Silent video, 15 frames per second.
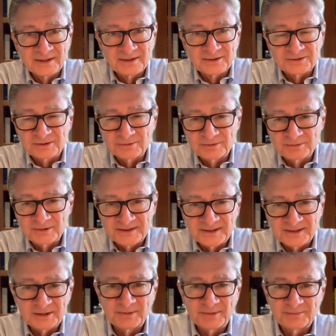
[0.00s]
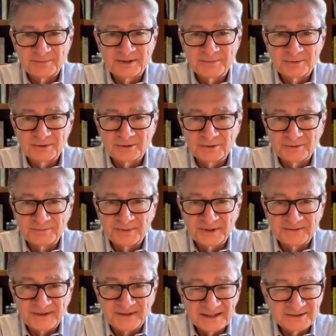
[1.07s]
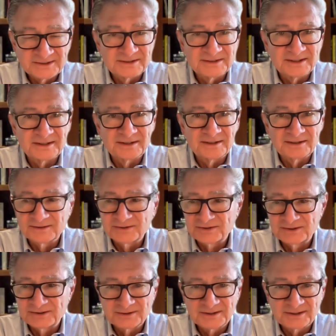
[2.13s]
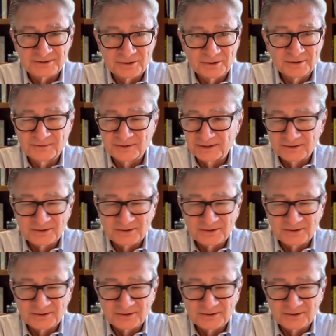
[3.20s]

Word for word: So when we think about people who've been vaccinated and still get COVID,